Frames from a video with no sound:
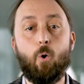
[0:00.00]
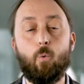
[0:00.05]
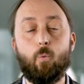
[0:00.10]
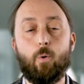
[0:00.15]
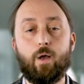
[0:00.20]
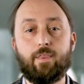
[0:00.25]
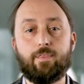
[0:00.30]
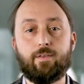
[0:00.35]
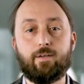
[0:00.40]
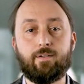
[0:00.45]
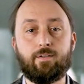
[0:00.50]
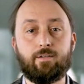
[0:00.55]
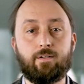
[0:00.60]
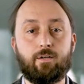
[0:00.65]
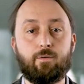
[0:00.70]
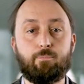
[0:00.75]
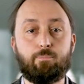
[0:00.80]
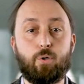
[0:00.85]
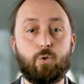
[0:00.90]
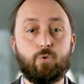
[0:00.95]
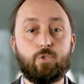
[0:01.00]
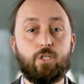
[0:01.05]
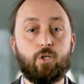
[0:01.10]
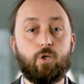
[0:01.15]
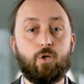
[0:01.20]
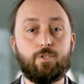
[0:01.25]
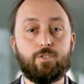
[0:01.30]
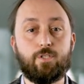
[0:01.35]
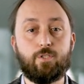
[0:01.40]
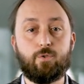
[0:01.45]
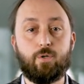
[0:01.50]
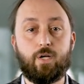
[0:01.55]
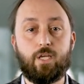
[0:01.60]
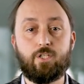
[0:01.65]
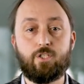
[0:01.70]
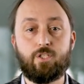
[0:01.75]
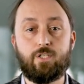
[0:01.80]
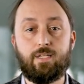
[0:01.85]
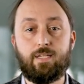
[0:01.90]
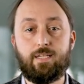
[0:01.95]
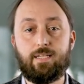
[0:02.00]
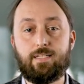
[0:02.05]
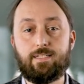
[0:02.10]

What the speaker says: where the protein concentration